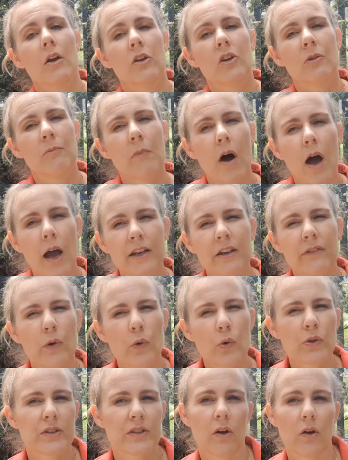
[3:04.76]
You might have
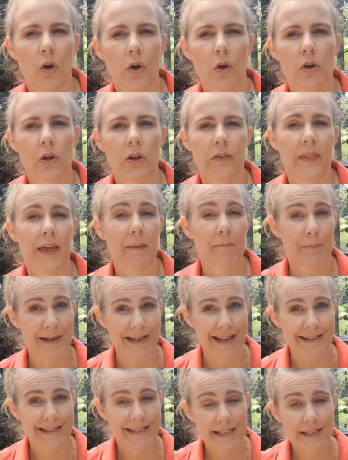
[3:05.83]
also heard that
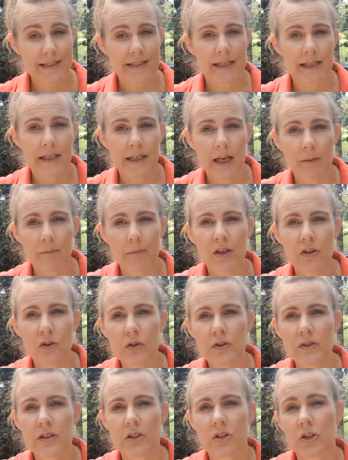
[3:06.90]
blood testing can be
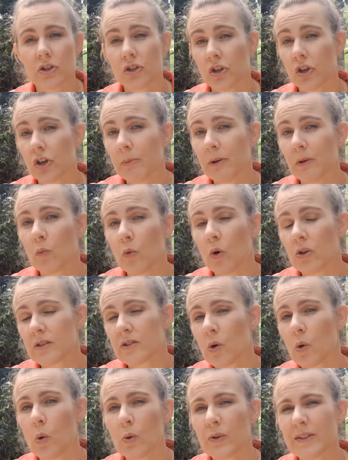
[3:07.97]
used to determine what's
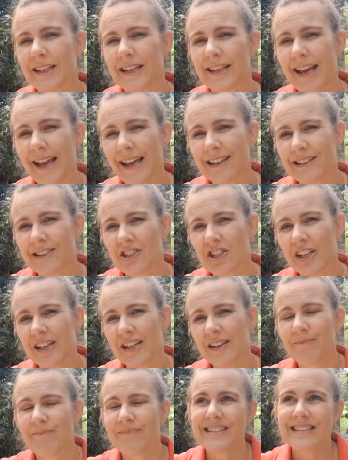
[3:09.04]
causing an allergy.
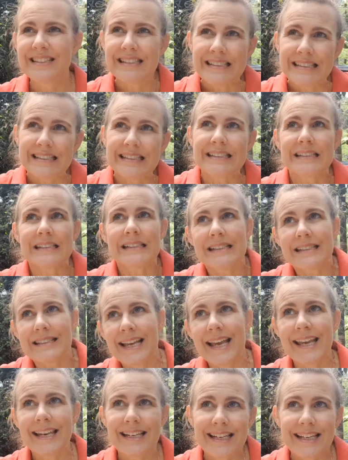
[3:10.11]

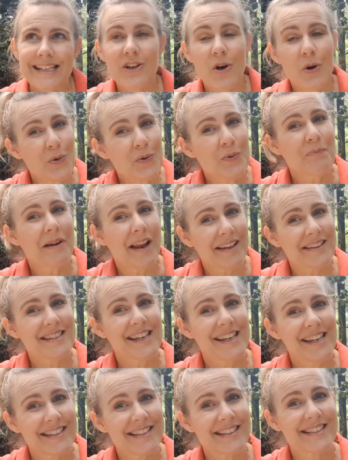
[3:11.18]
Sadly, not all blood
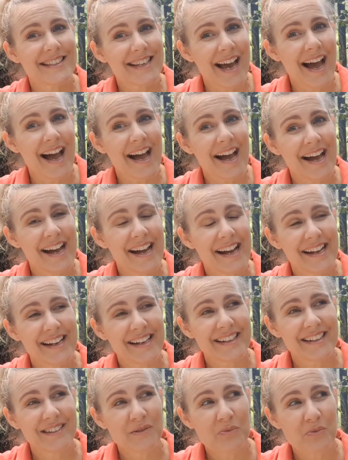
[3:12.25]
tests
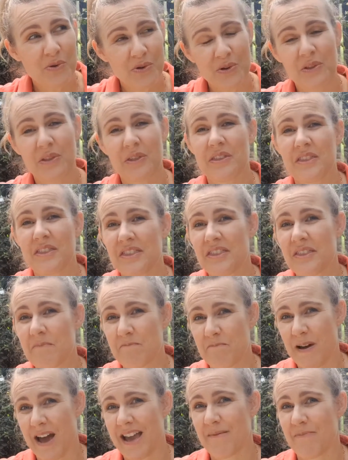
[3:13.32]
are worth the
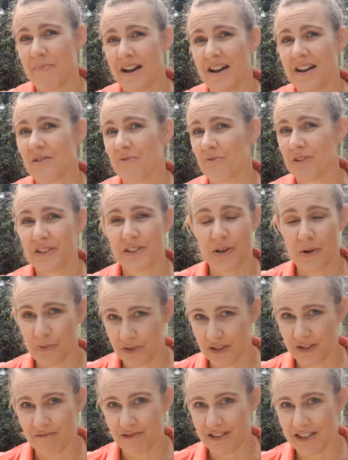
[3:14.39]
paper the
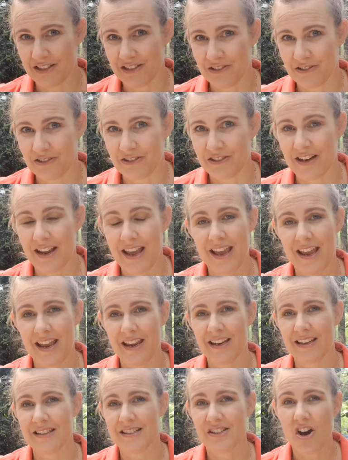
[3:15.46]
results are written on,
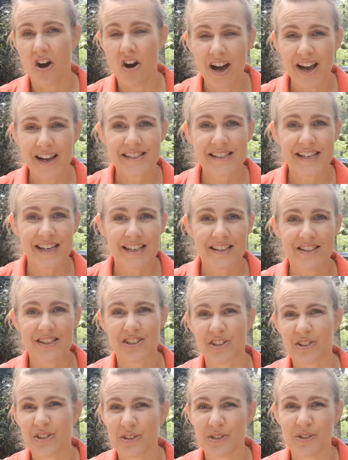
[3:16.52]
and I tend
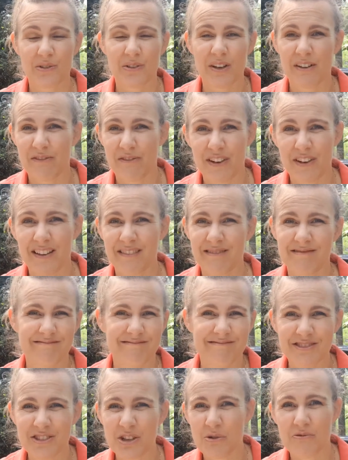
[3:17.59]
to
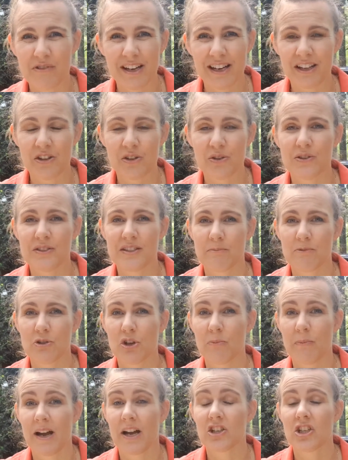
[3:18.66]
not really use them
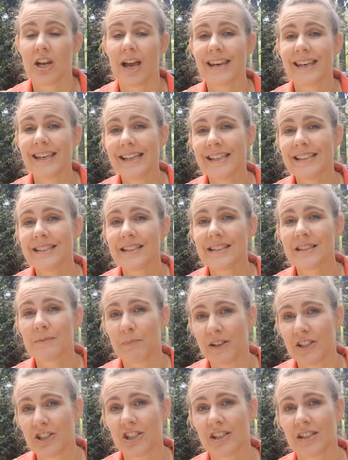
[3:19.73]
too much unless a
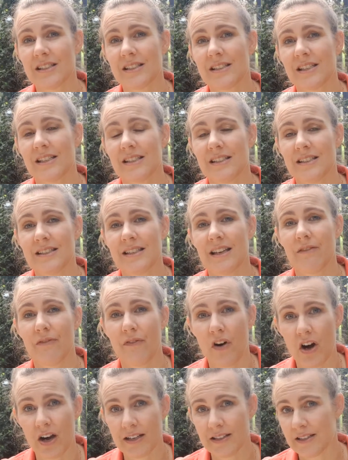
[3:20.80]
specialist is
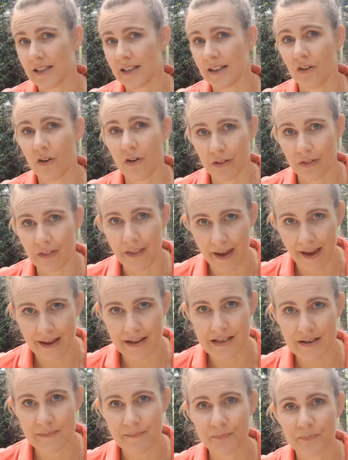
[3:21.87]
advising on
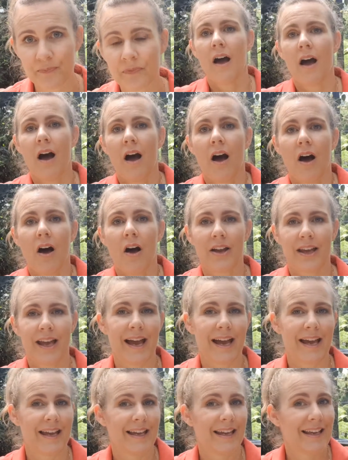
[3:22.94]
that.
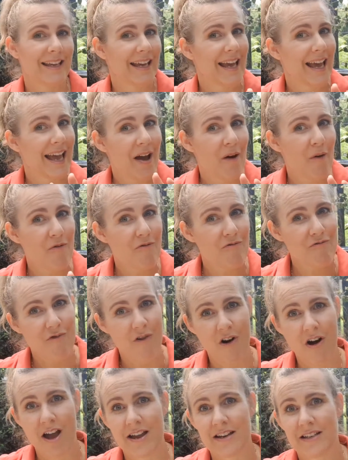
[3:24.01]
Okay,
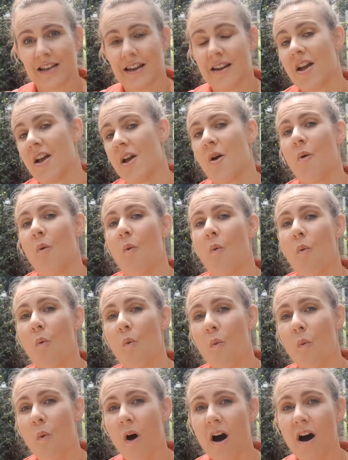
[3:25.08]
right.
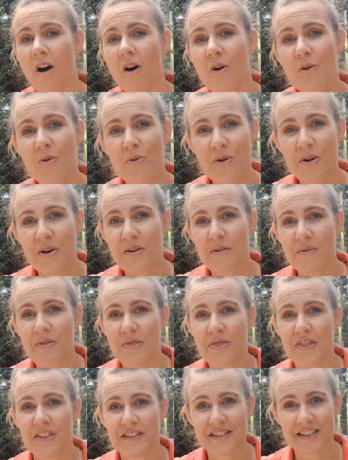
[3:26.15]
While
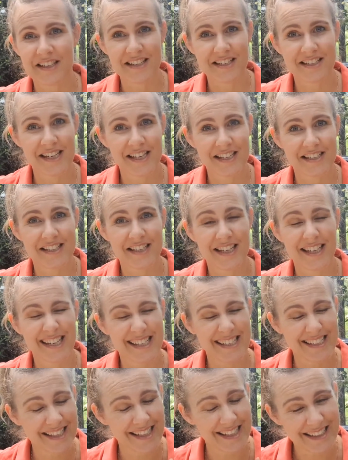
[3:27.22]
the skin testing
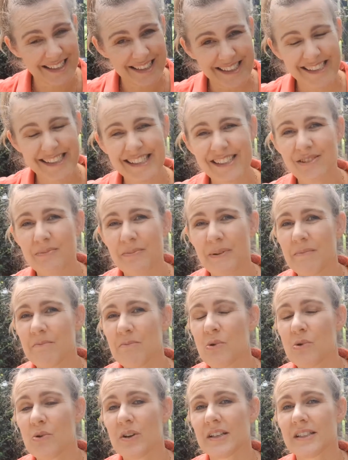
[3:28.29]
is a little bit
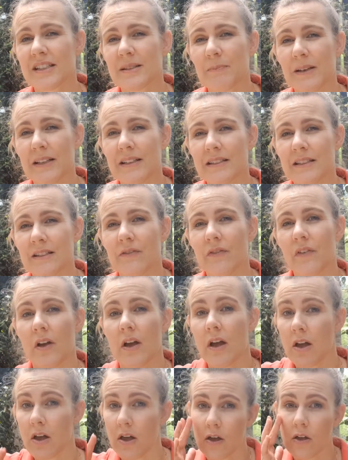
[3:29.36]
more expensive,
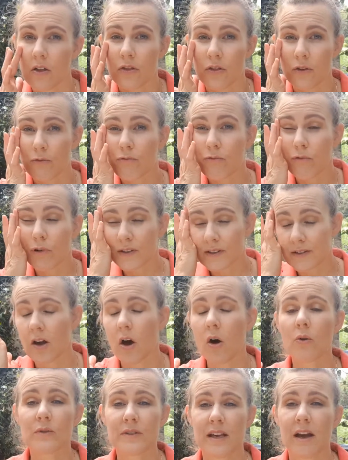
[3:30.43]
the
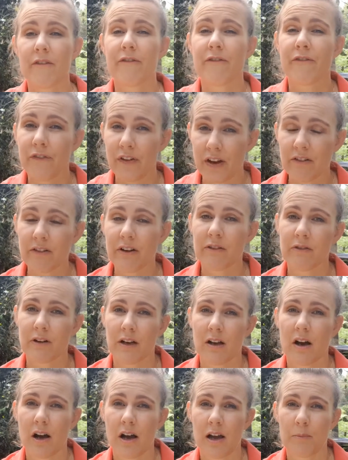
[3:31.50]
results are very
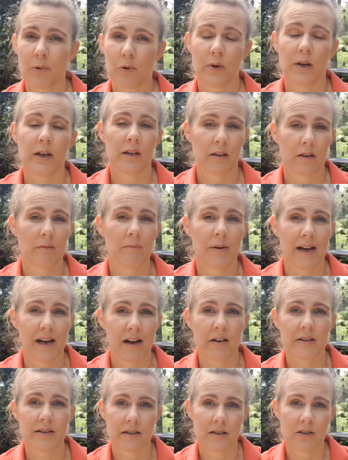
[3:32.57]
reliable in
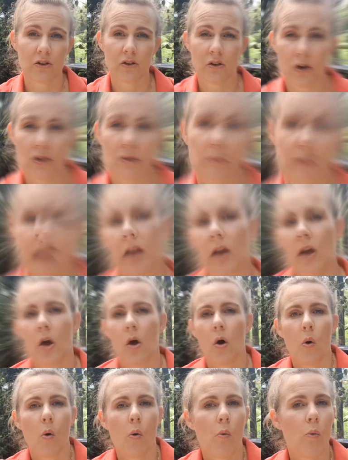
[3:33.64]
comparison to blood testing.
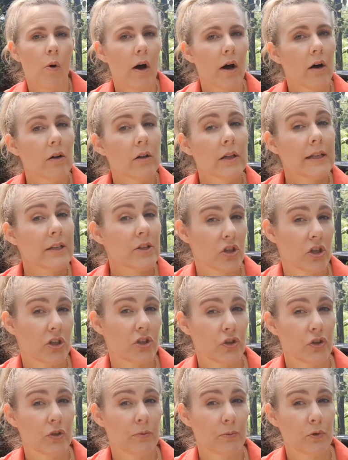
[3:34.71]
While
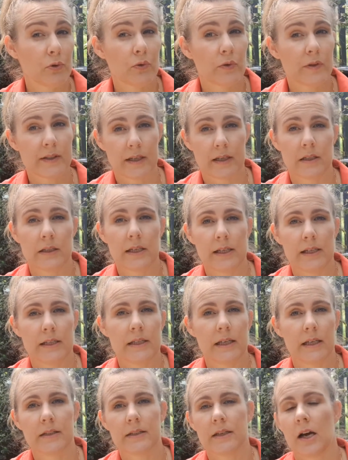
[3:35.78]
intradermal skin testing
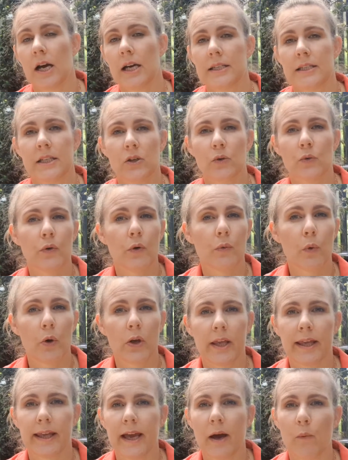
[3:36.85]
is ideal for
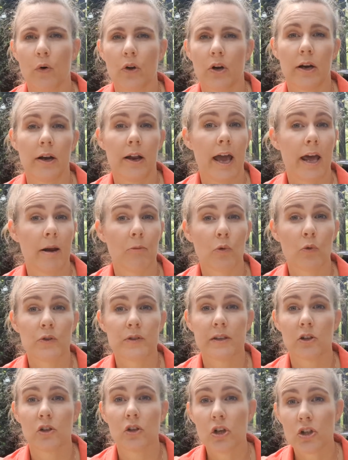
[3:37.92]
working out what an animal is
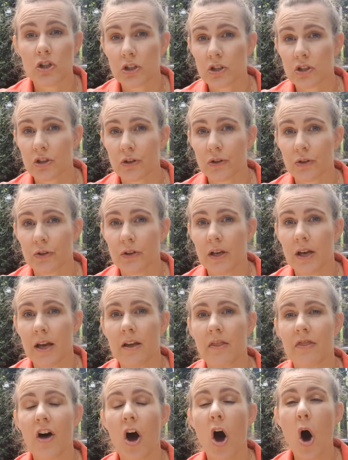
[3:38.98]
allergic to, the
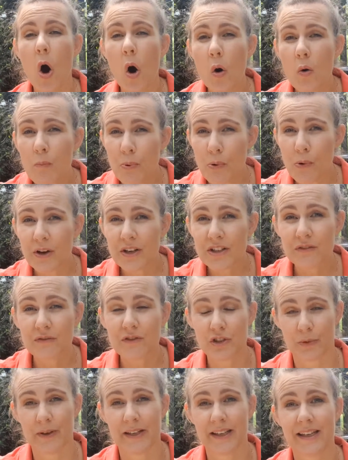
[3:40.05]
whole point of
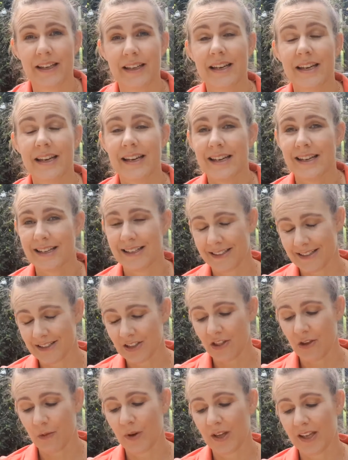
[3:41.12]
doing it is so that
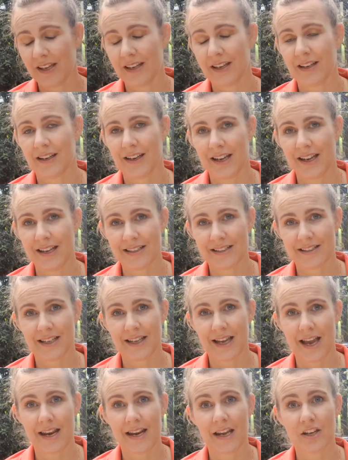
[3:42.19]
we can
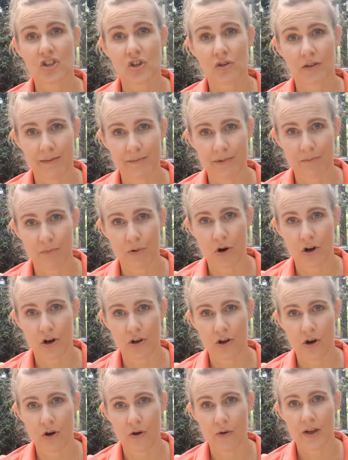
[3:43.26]
instigate a treatment
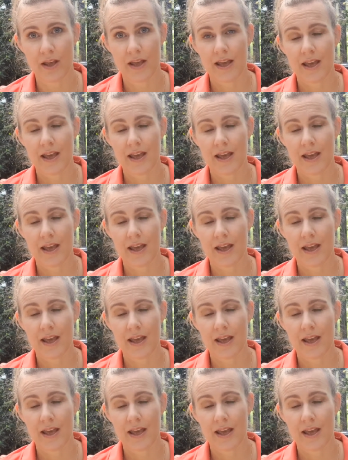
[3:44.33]
protocol.